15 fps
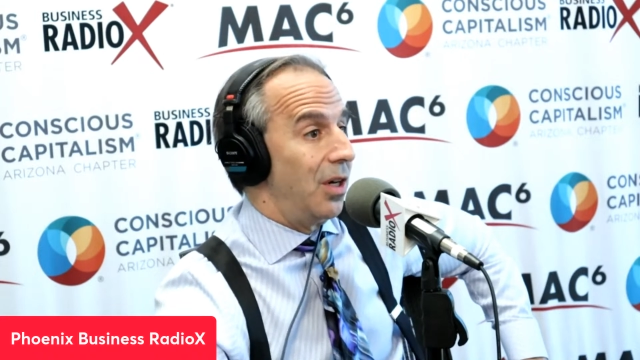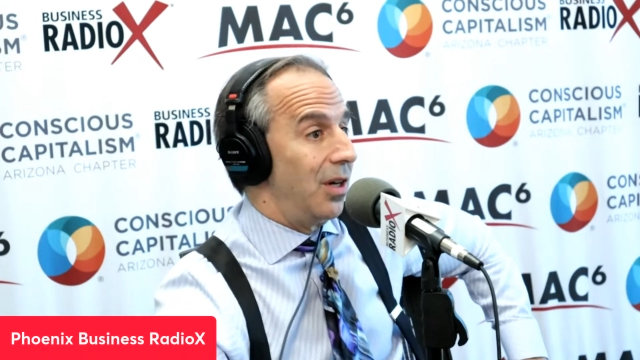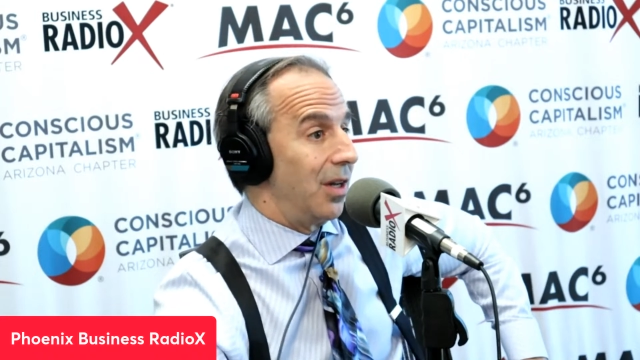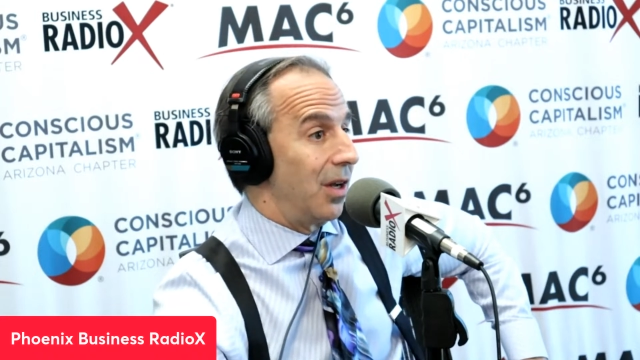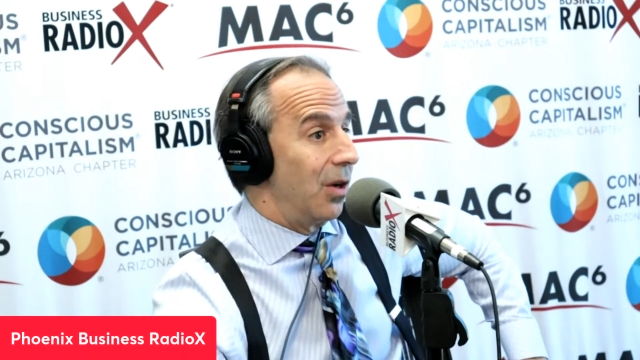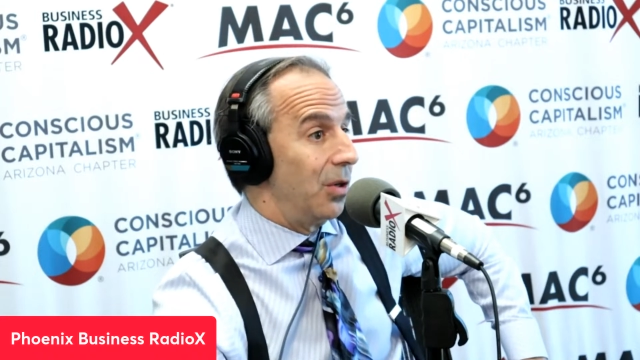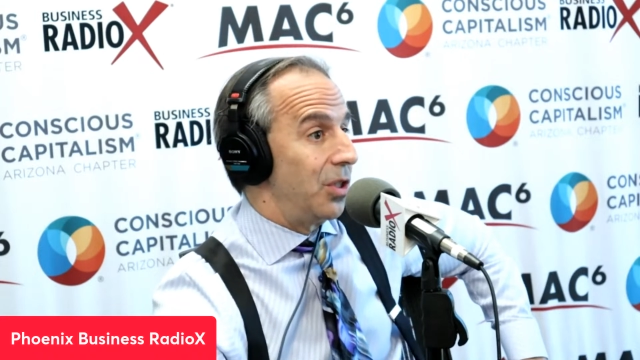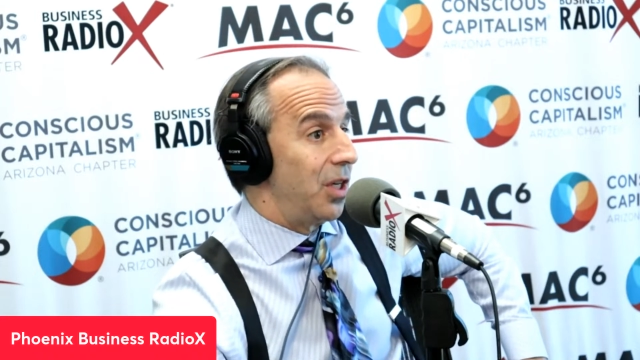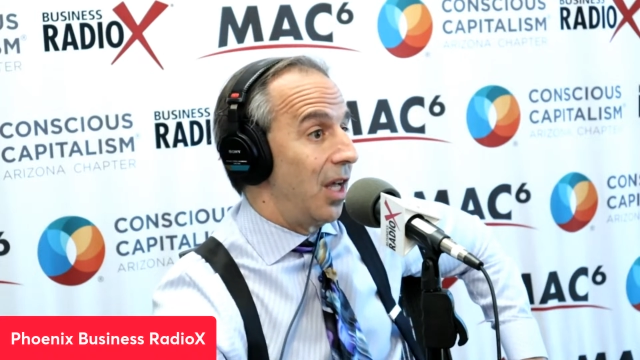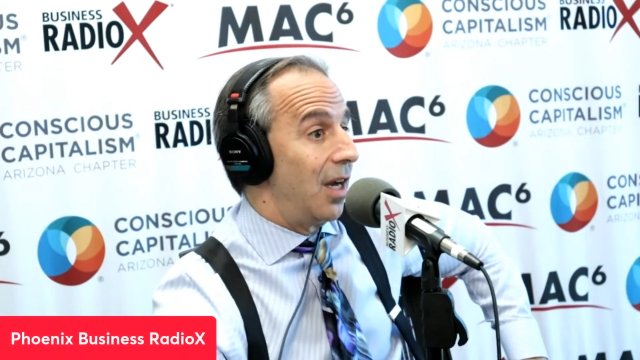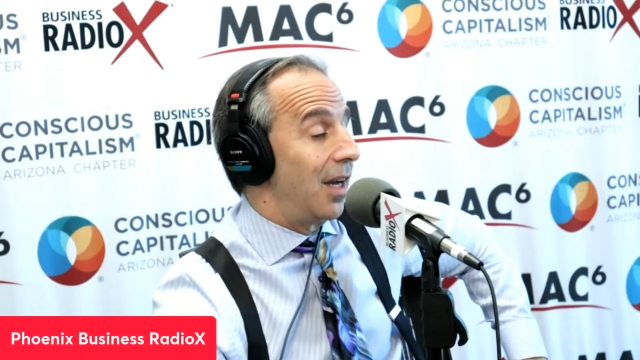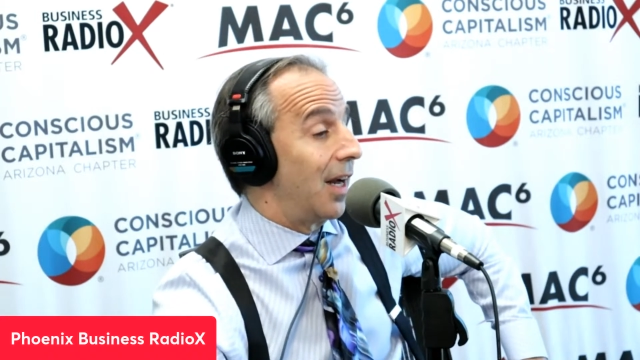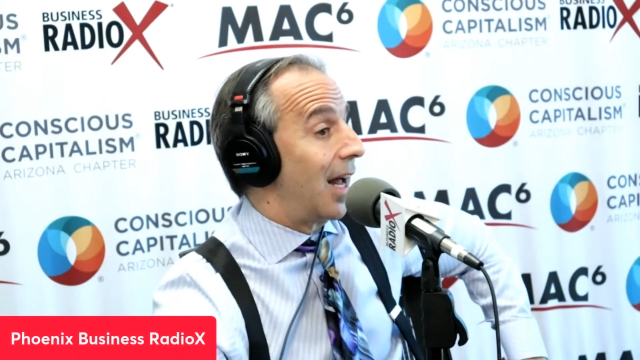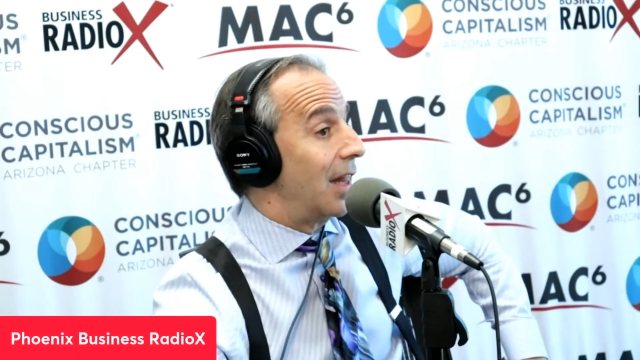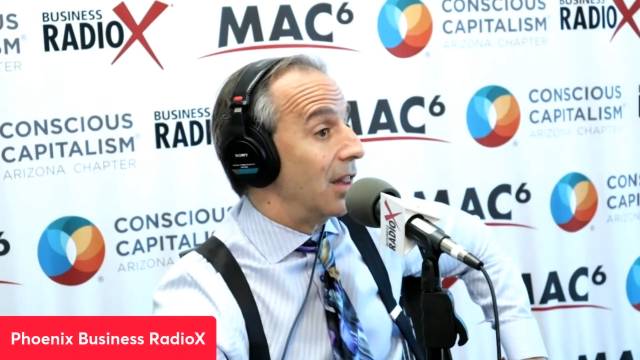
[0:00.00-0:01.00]
negotiating,
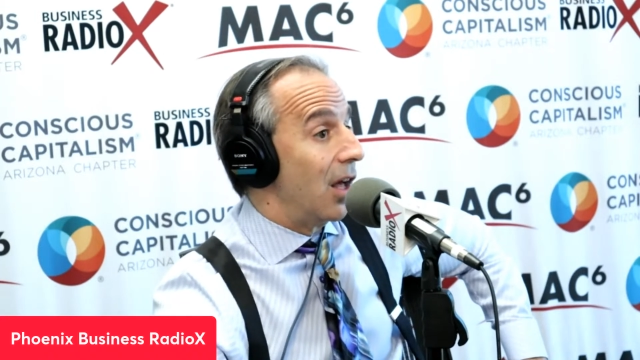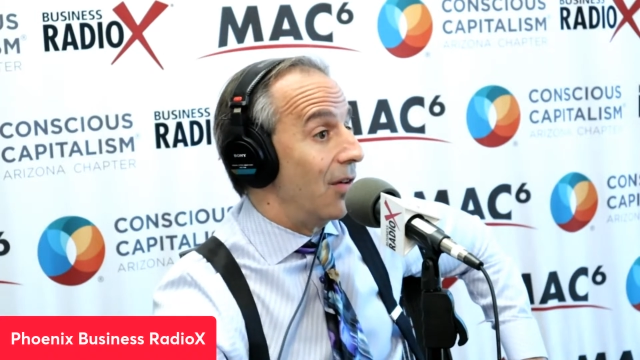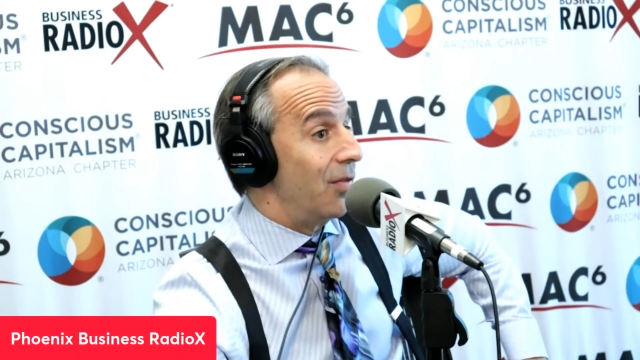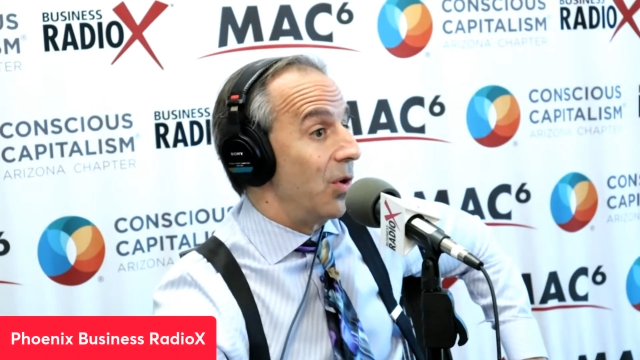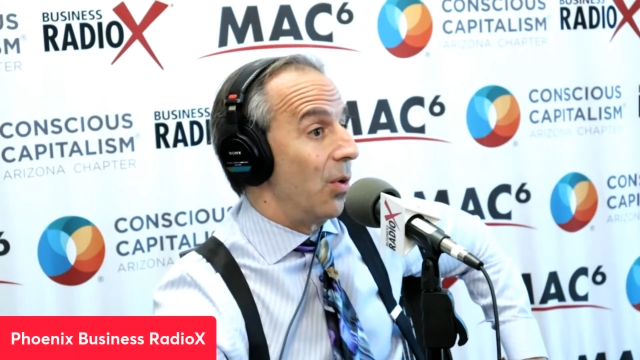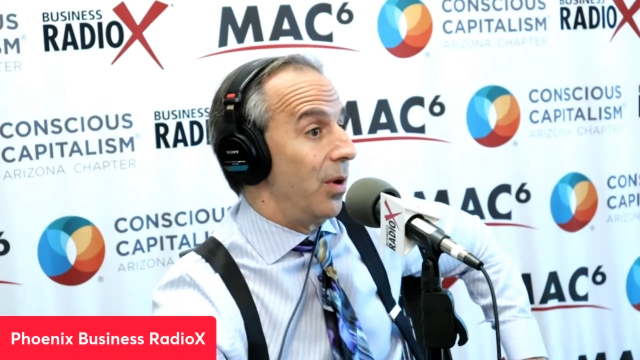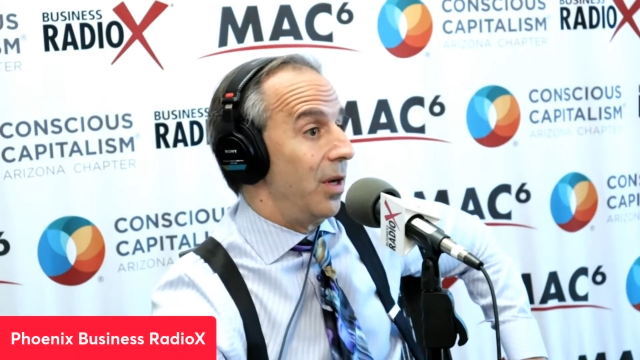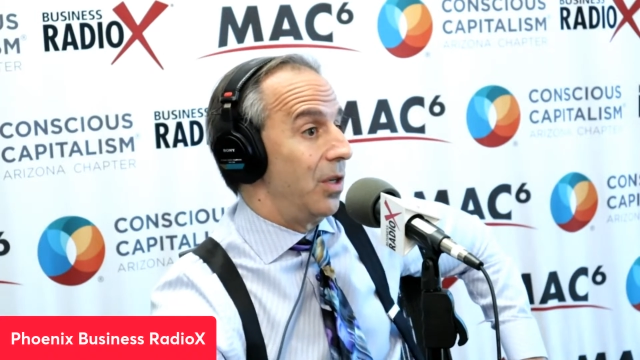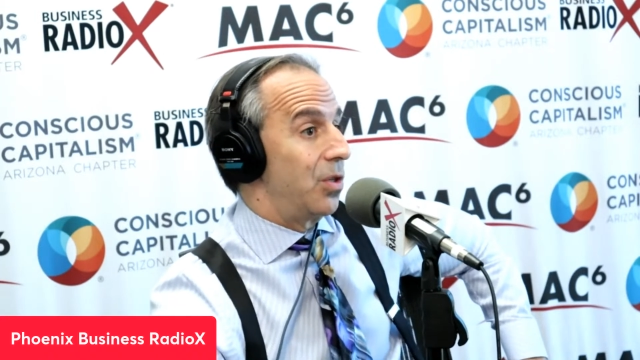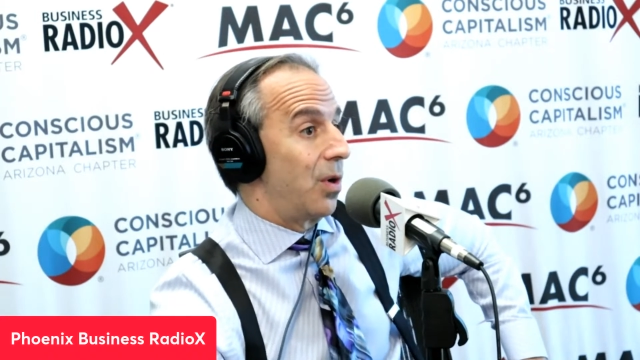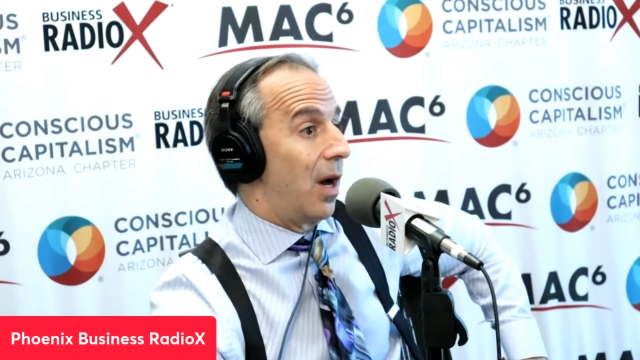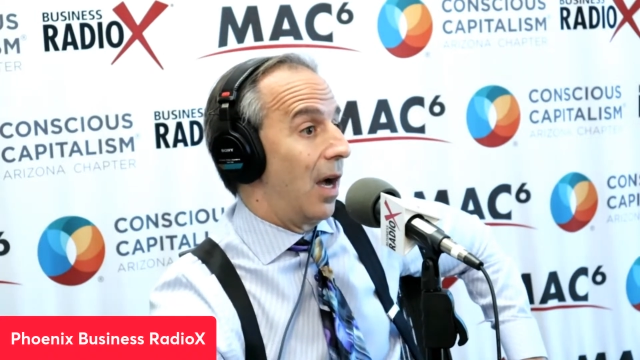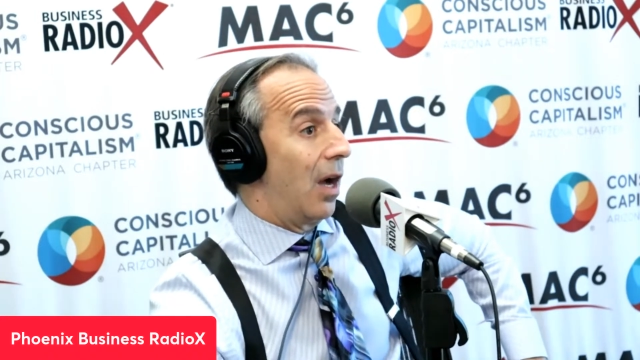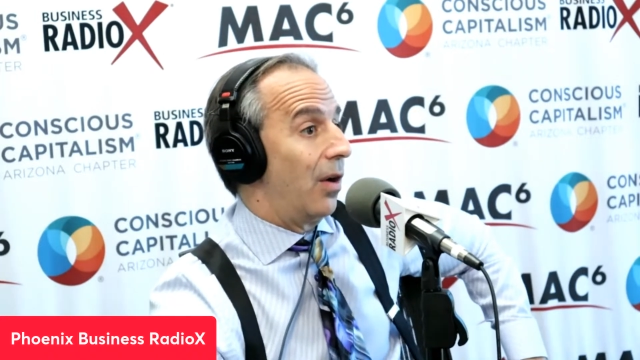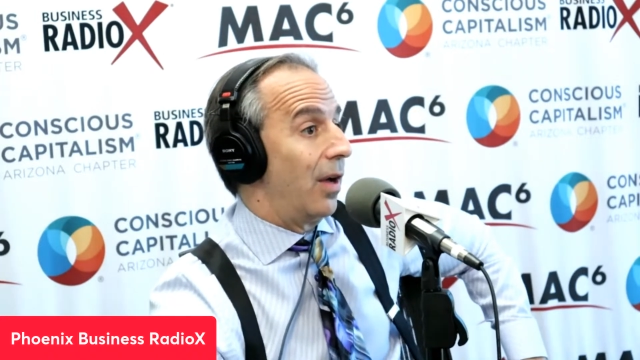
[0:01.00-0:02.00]
and I love going to trial.